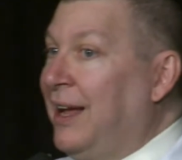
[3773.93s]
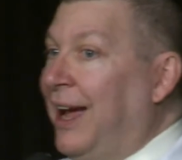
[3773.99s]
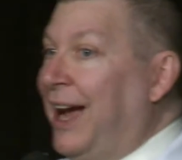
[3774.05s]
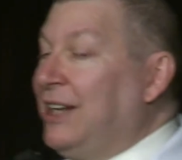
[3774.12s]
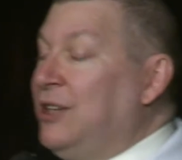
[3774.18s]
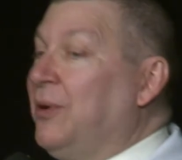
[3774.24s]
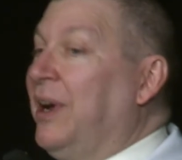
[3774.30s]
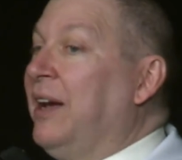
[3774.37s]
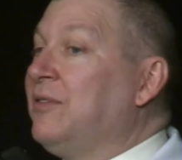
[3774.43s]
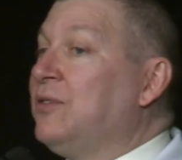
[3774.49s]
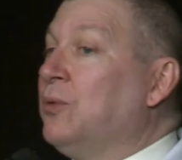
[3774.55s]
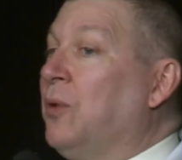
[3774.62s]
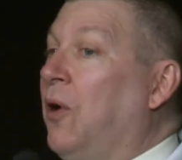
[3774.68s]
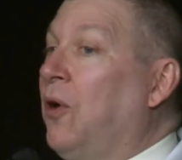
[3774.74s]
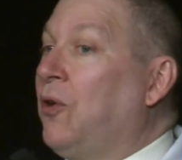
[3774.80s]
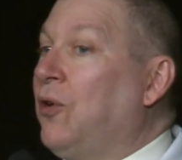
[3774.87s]
and you have
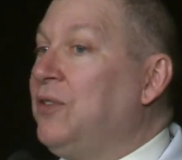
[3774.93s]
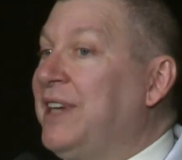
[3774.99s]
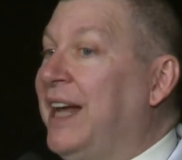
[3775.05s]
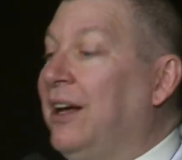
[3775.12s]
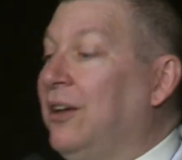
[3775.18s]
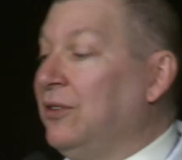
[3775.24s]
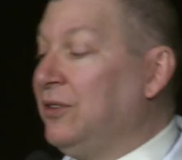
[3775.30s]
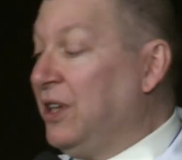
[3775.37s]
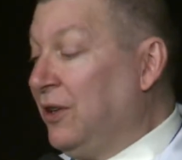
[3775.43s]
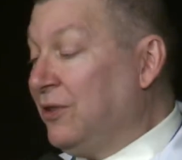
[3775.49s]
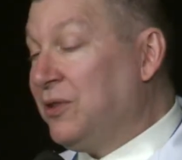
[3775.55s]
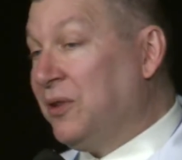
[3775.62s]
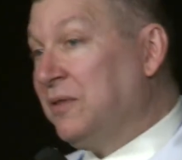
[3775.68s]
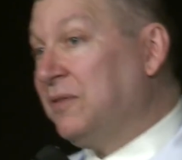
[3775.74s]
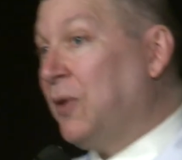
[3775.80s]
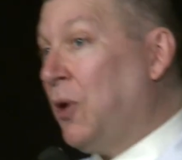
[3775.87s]
to all go down
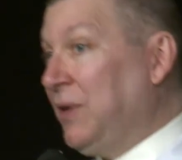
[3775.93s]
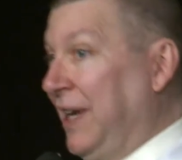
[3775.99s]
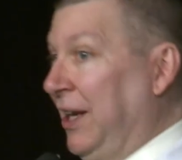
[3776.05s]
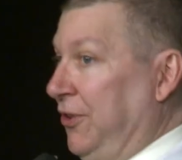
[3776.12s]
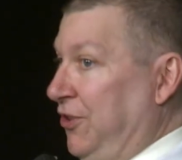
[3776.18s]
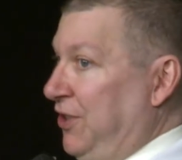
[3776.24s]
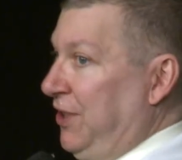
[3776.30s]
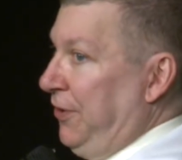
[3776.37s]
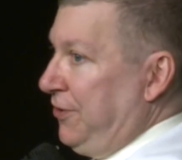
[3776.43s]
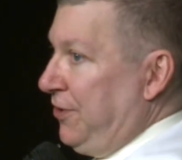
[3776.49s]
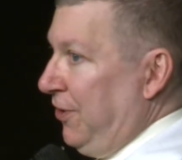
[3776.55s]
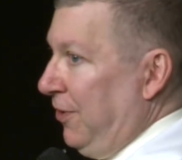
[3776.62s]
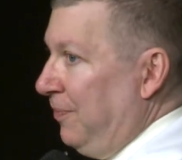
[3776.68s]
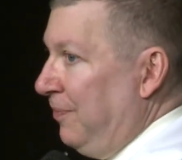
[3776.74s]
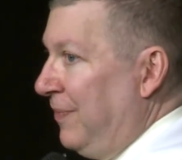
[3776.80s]
to the fallout shelter